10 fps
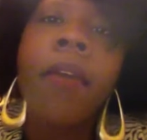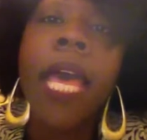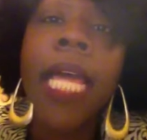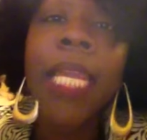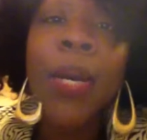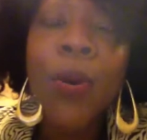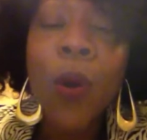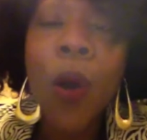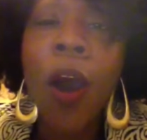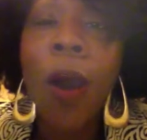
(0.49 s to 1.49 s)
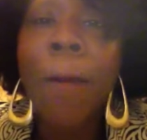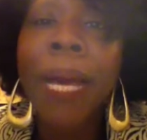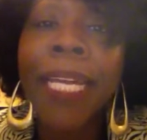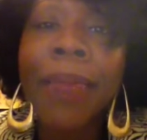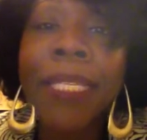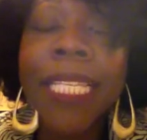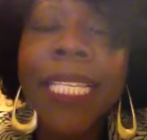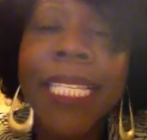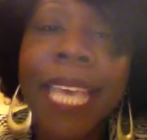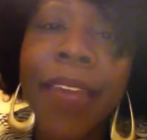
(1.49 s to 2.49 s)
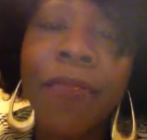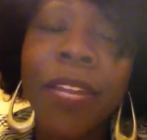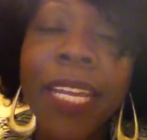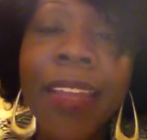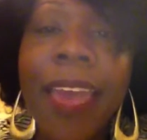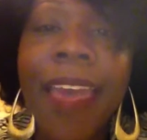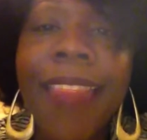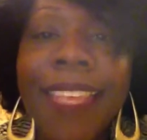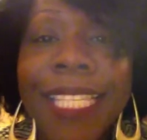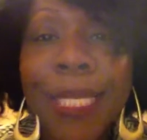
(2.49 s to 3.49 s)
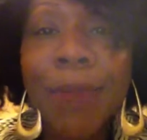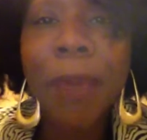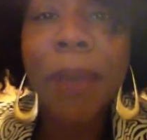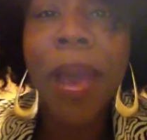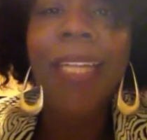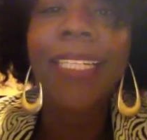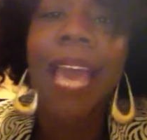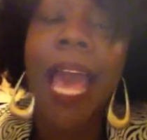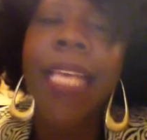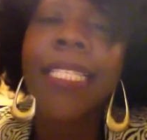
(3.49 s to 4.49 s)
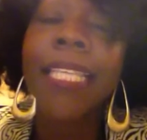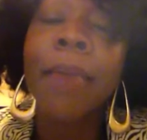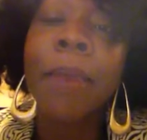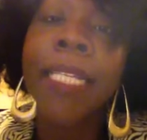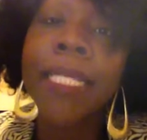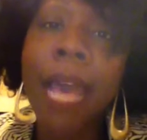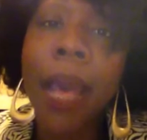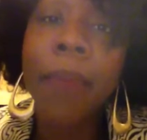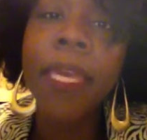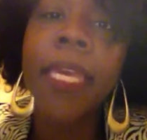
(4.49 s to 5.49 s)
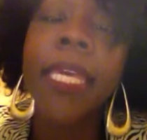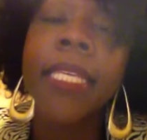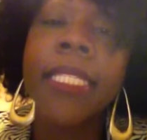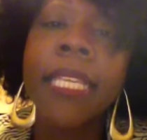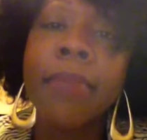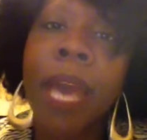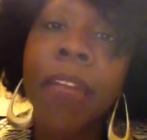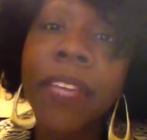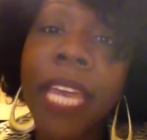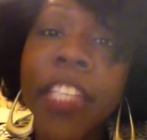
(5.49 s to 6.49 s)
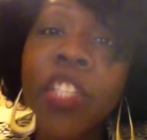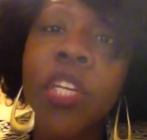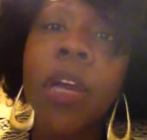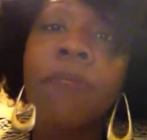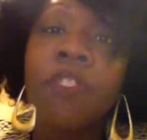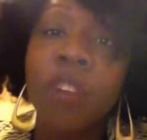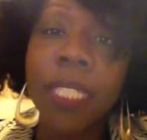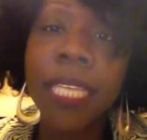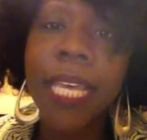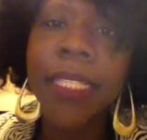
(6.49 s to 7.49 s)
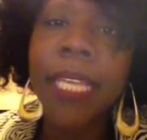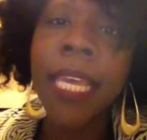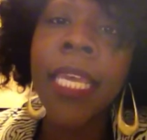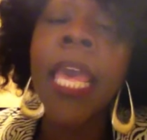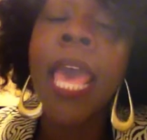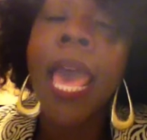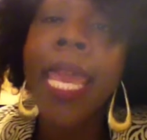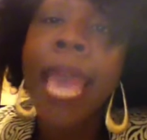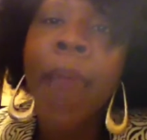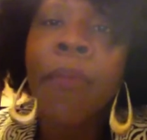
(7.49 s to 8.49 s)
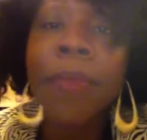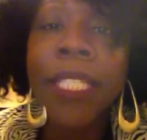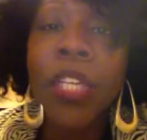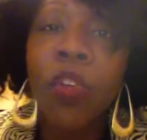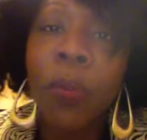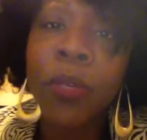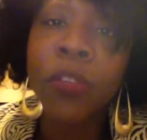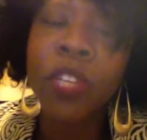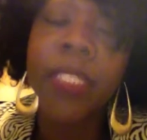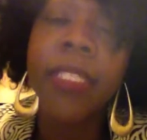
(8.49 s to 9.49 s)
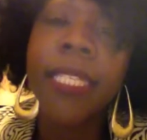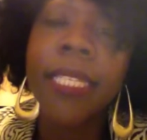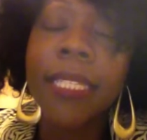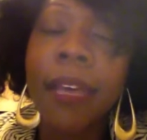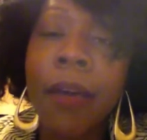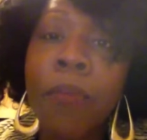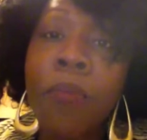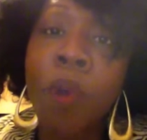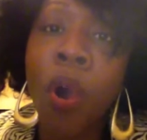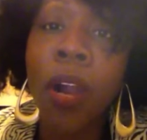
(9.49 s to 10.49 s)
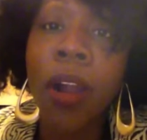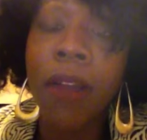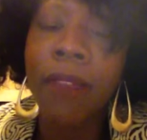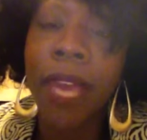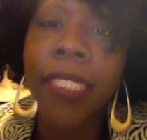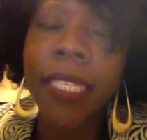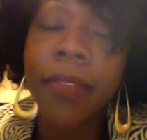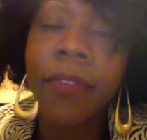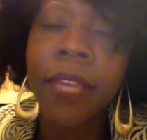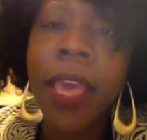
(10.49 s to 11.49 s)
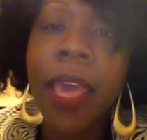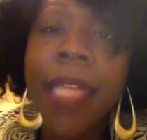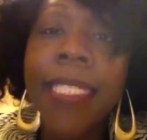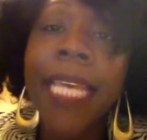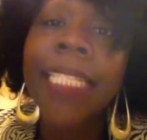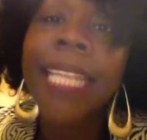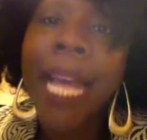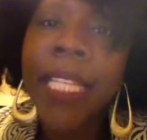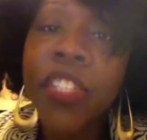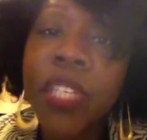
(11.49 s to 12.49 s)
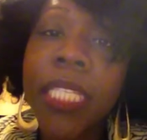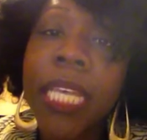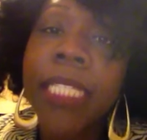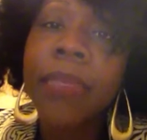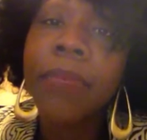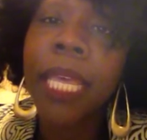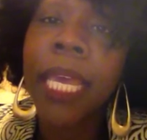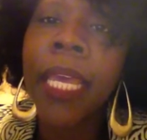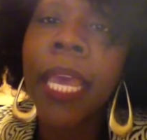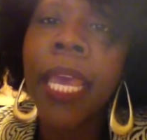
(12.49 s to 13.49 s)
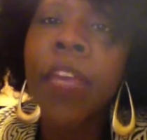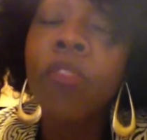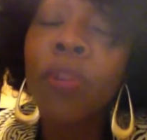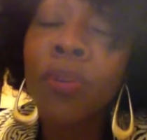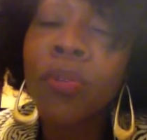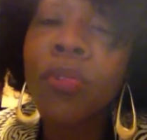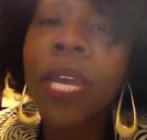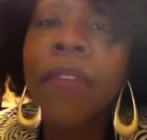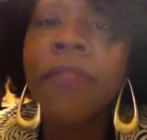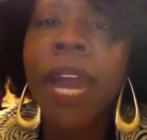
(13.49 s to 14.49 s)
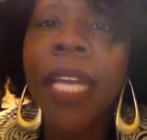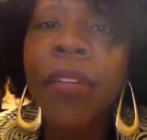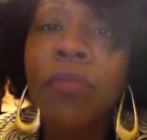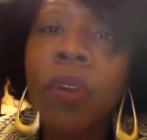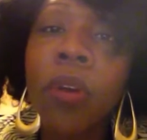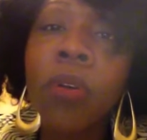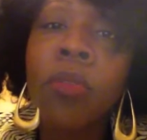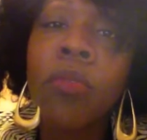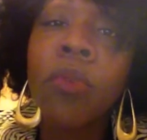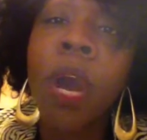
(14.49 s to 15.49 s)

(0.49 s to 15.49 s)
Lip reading: Hello, all. My name is Liset Reid, and this is my podcast. And my topic is the modification of drug testing and how it makes the criminal justice system more effective. Technology tends to play a critical and a vital role